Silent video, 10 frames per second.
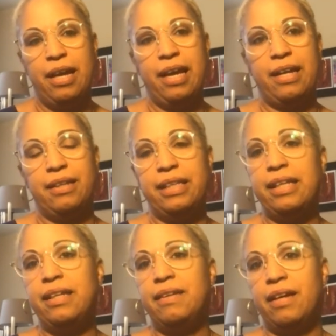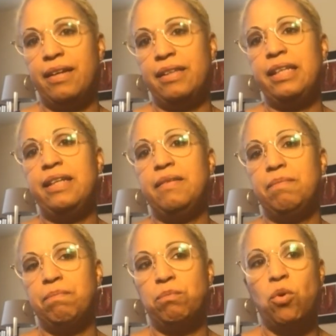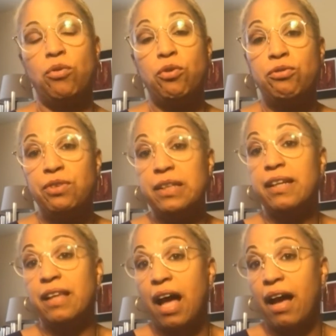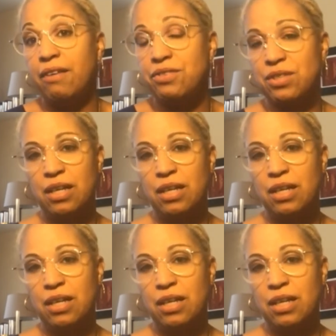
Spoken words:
and lead more fulfilling lives.